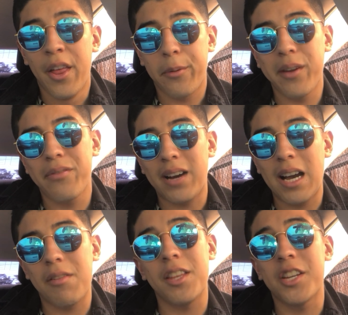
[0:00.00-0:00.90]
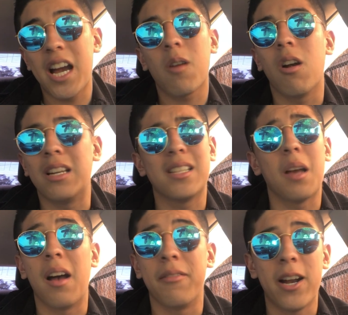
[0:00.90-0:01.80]
3-5, and the Jaguars,
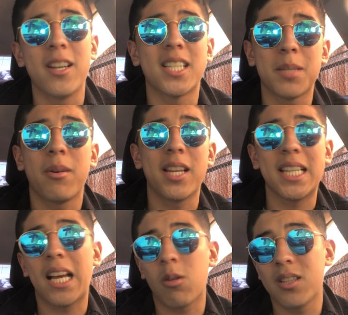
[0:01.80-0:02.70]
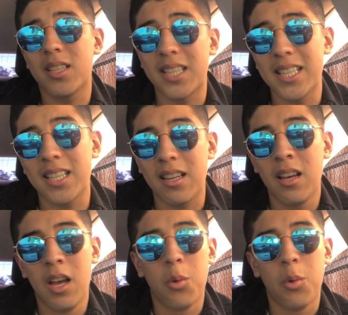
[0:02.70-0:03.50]
a very disappointing Jaguars this season,